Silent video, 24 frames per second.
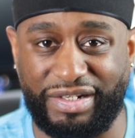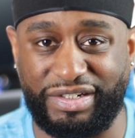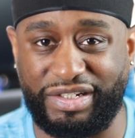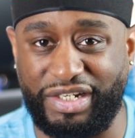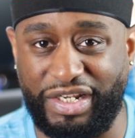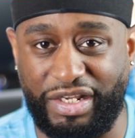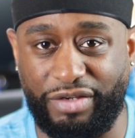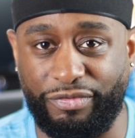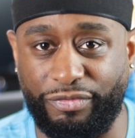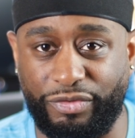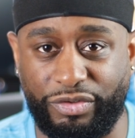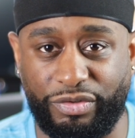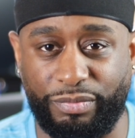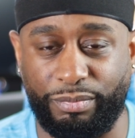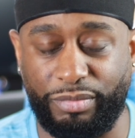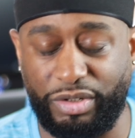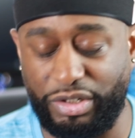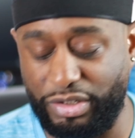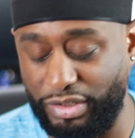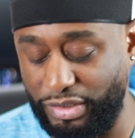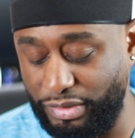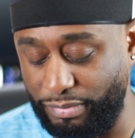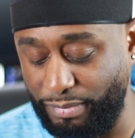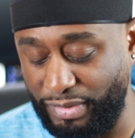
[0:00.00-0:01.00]
Diva
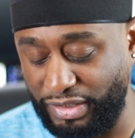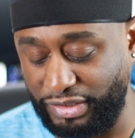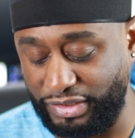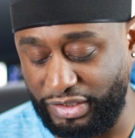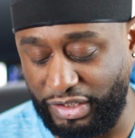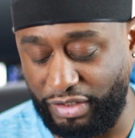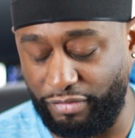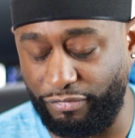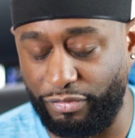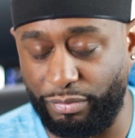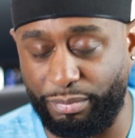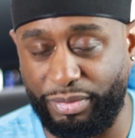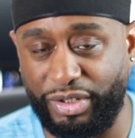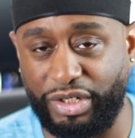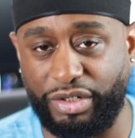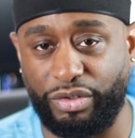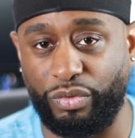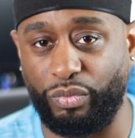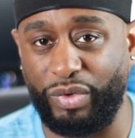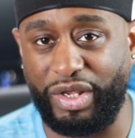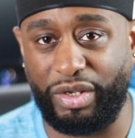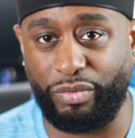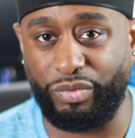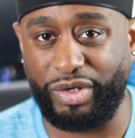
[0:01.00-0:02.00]
butter
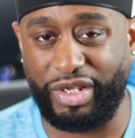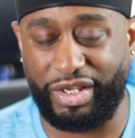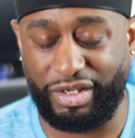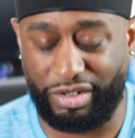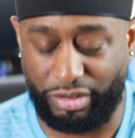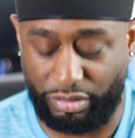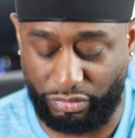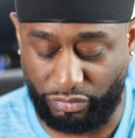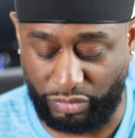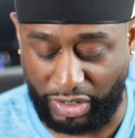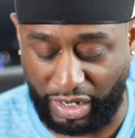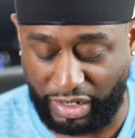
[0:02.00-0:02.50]
Wet Wet.